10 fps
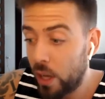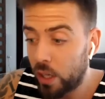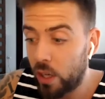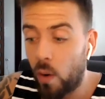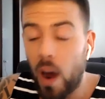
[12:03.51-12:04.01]

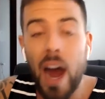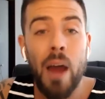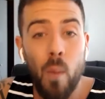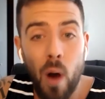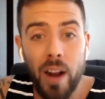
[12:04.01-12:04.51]
you know i
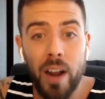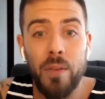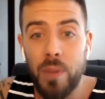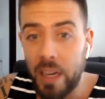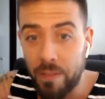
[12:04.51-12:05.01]
want to
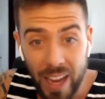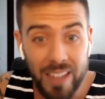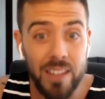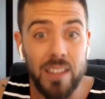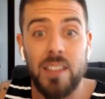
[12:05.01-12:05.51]

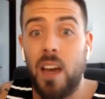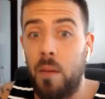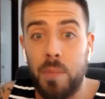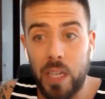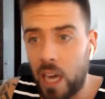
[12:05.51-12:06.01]
advance in this
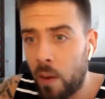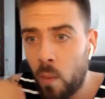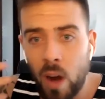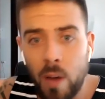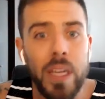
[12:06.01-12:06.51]
company i
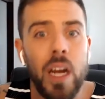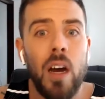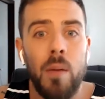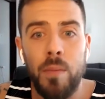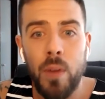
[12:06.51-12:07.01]
want to
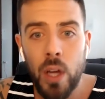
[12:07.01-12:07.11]
become